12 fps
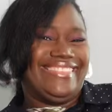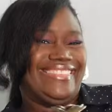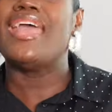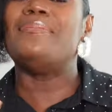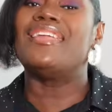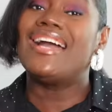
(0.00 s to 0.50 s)

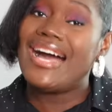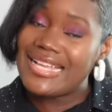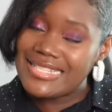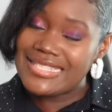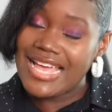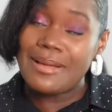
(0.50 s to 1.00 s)
And
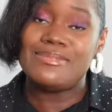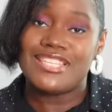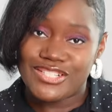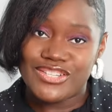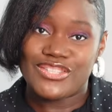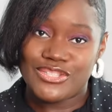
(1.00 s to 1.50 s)
because I'm
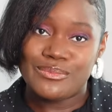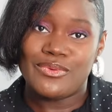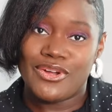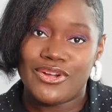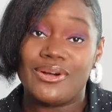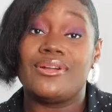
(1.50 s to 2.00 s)
such a soup
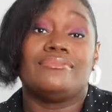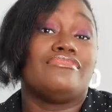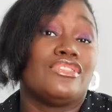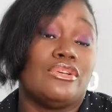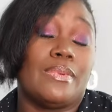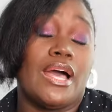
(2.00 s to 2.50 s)
girl,
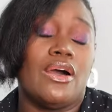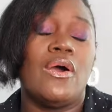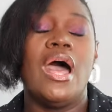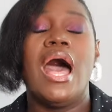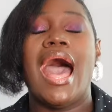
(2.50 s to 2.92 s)
soup hoe,